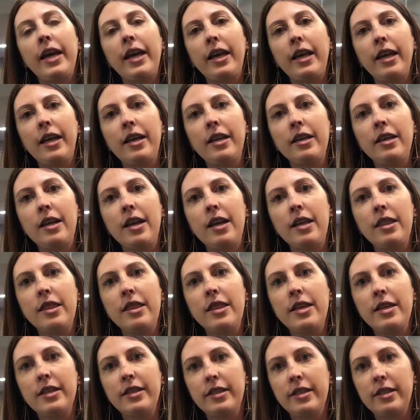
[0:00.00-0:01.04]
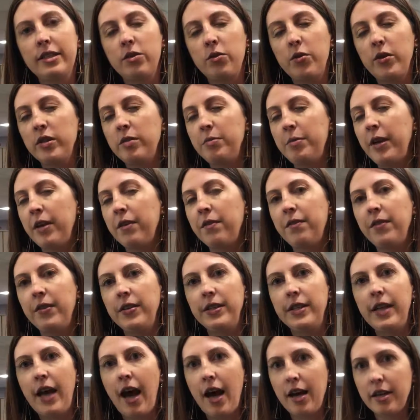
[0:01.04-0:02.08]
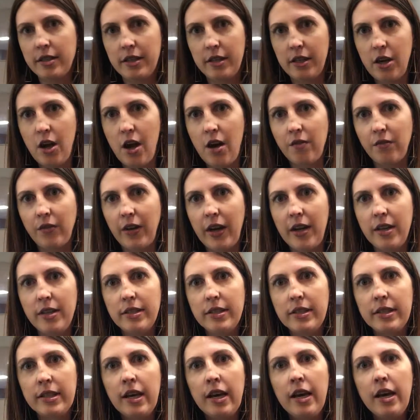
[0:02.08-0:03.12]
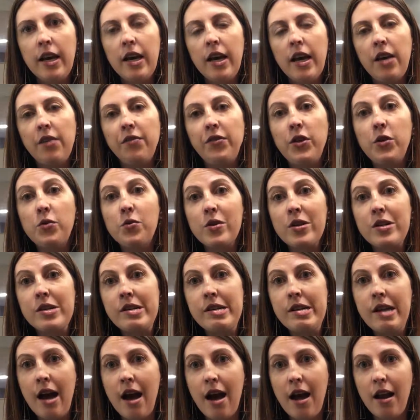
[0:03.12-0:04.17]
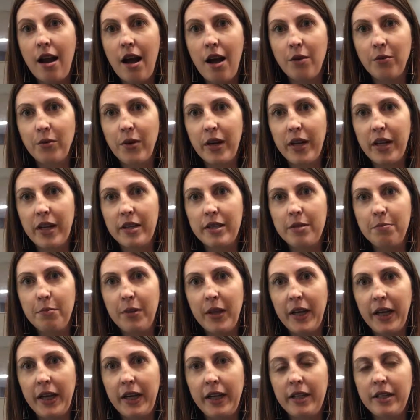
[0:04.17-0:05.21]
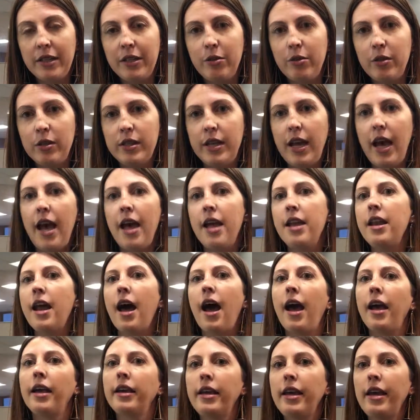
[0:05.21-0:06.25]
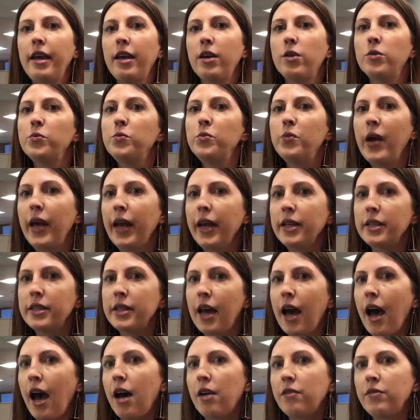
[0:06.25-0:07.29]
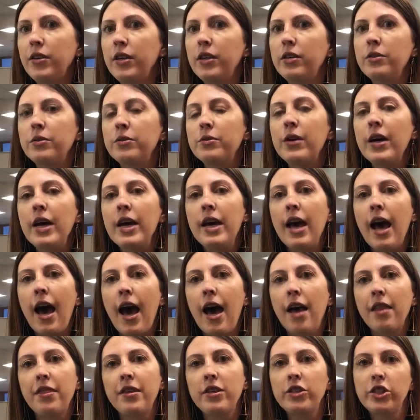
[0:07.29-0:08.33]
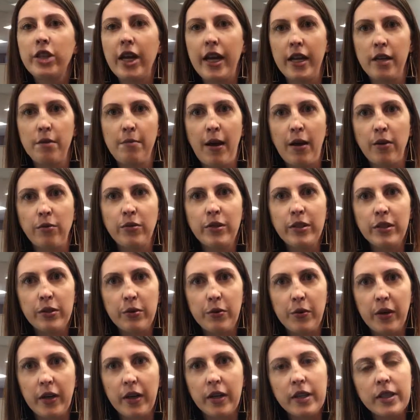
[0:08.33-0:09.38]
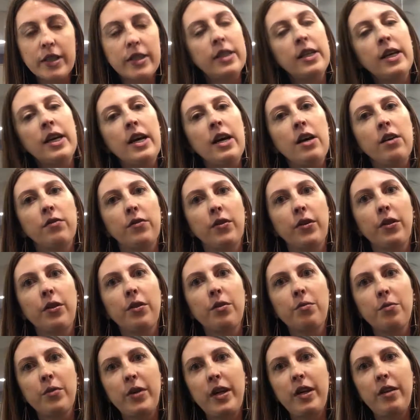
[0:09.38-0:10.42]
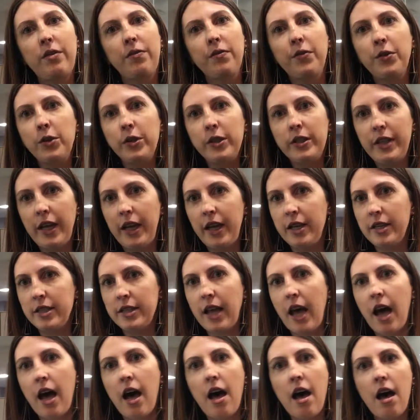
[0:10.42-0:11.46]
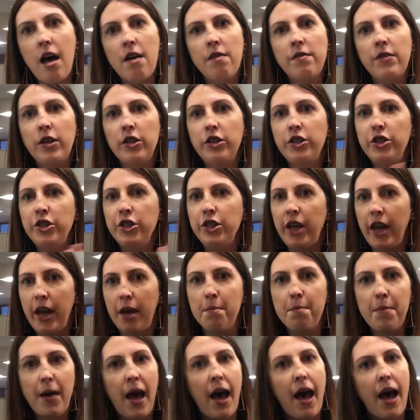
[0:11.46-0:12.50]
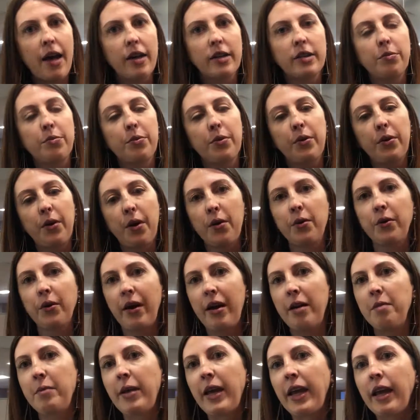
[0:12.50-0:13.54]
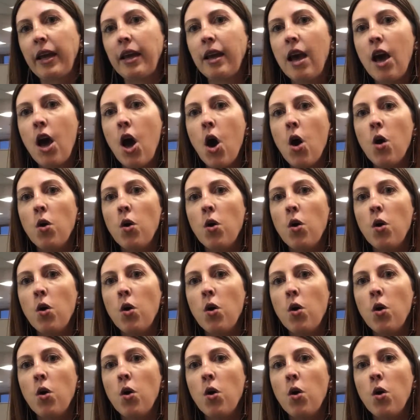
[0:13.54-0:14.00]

And this is going to be a fantastic conference. If you are not already planning to attend, I can't wait to have you at the Cheyenne Mountain Resort for three full days of jam-packed programming.